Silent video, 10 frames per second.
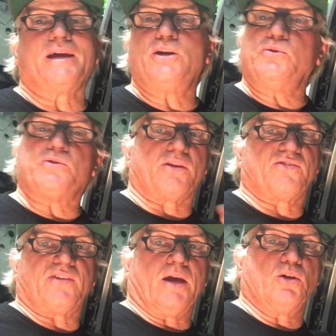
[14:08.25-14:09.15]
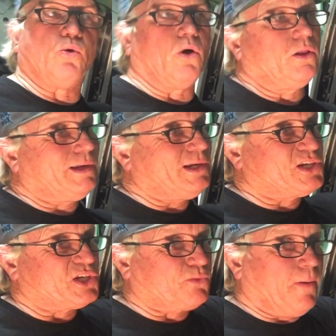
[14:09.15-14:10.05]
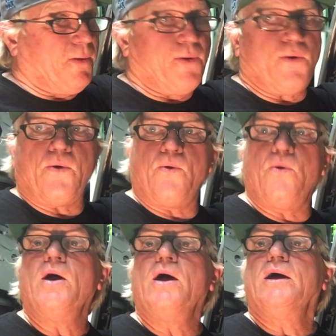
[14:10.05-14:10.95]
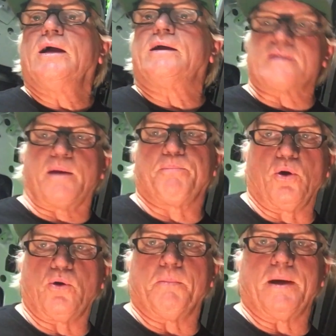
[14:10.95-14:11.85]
I know the sound quality just went, ew, because I broke my